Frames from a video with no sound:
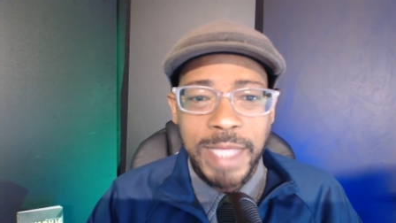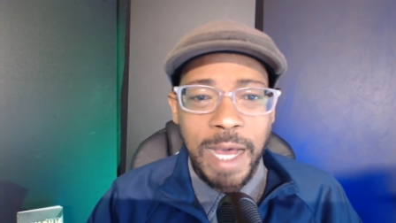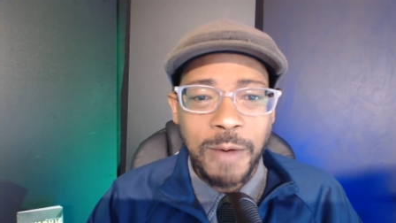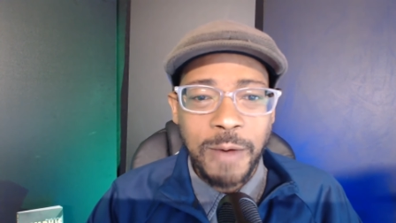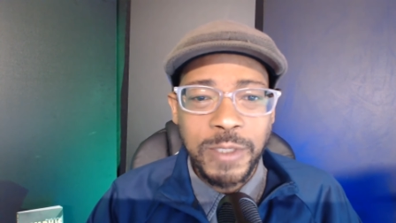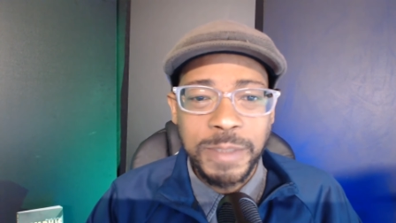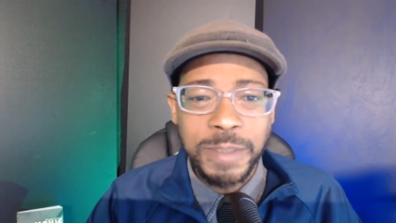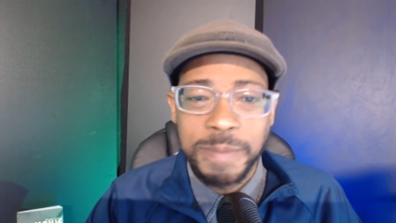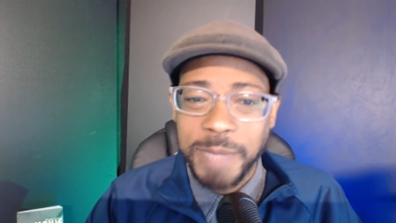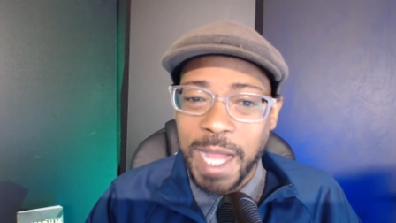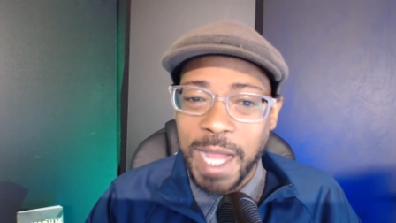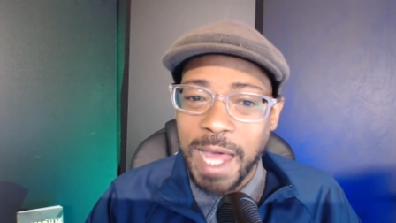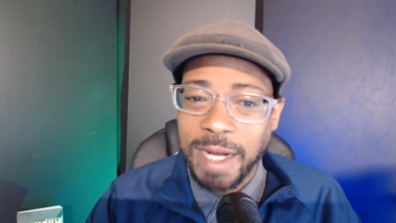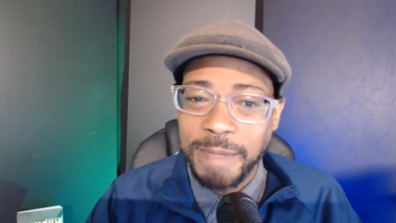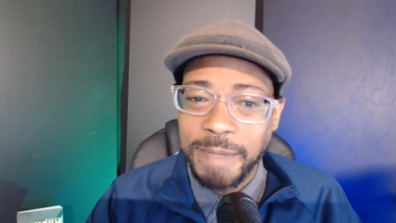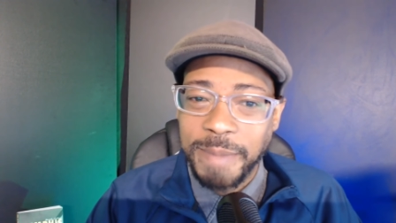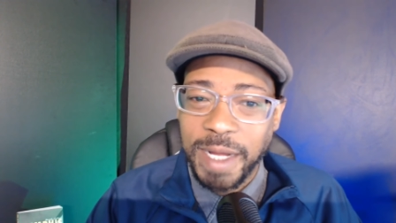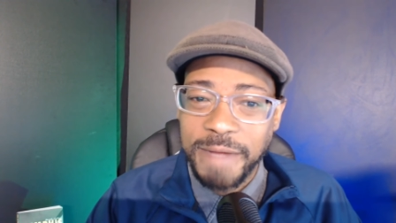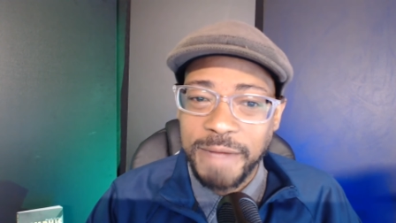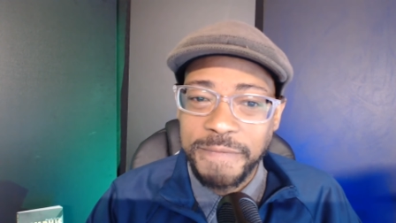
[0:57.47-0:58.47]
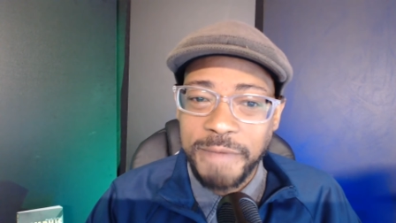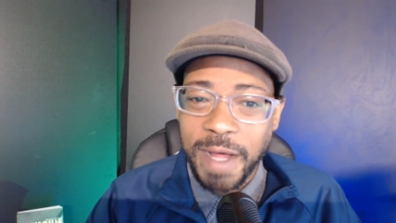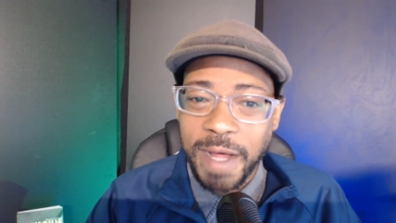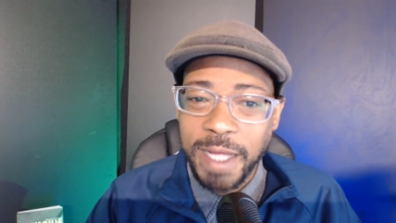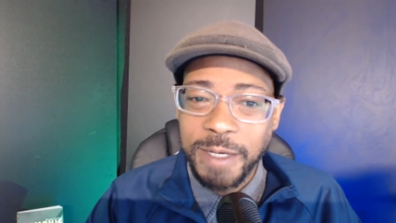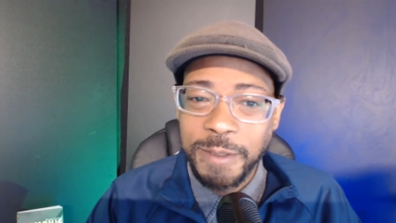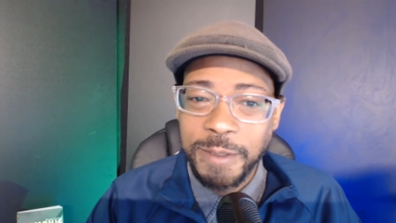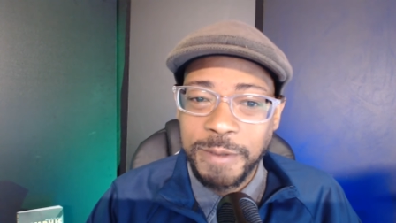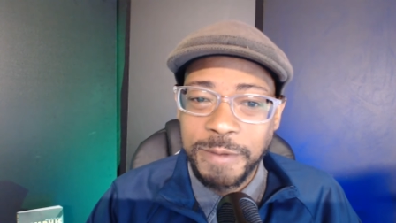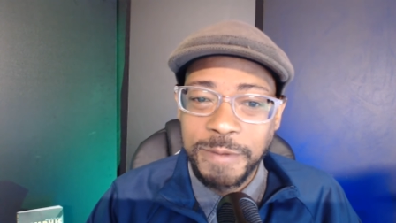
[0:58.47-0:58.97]
that was kind of my
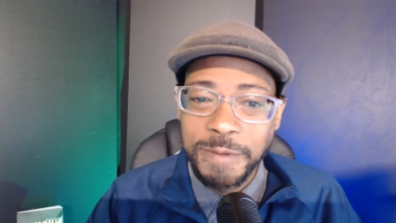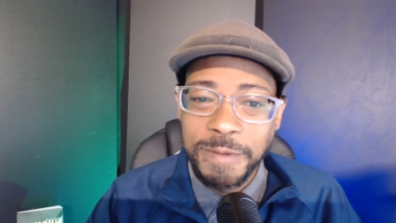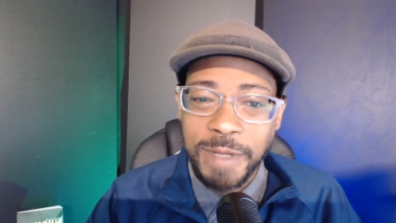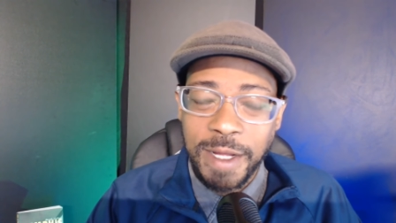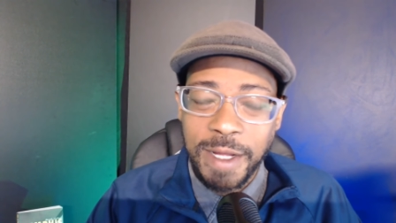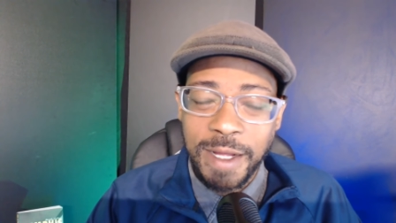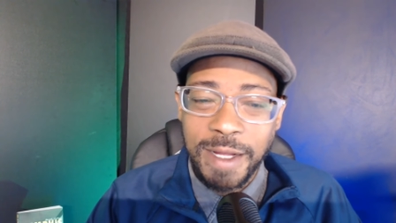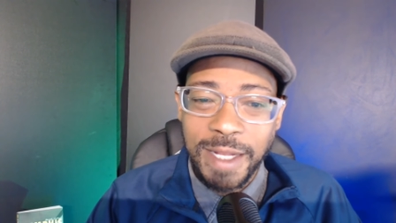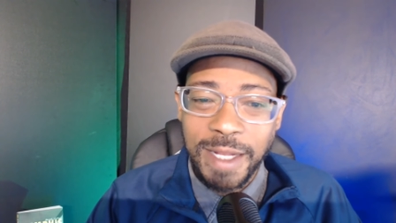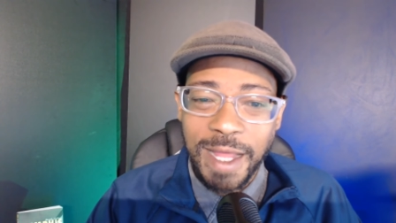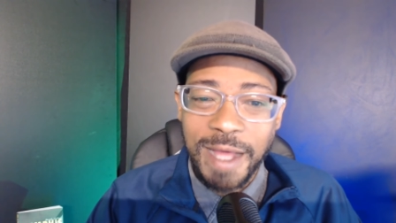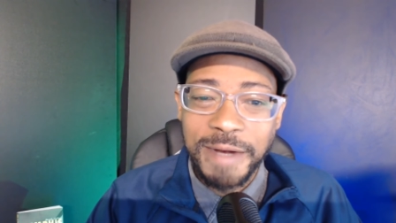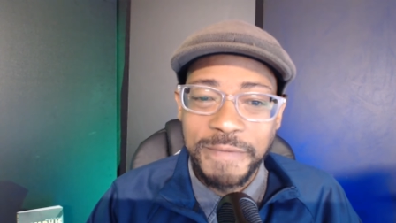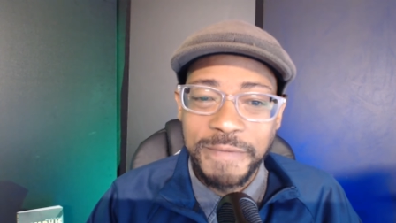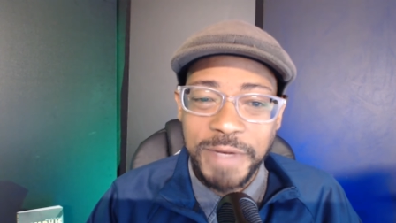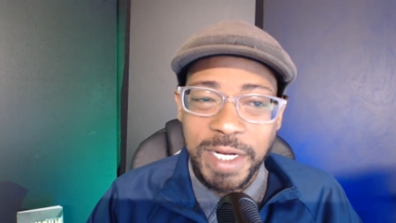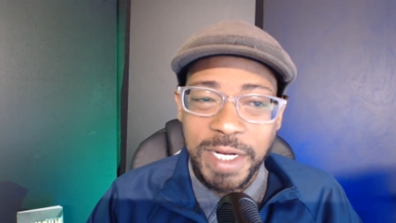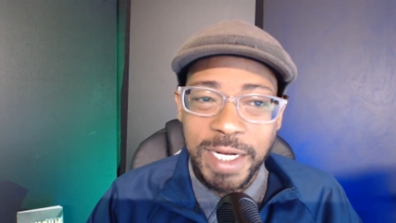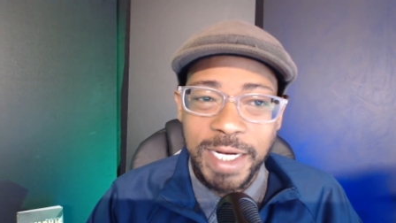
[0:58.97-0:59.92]
final uh, line of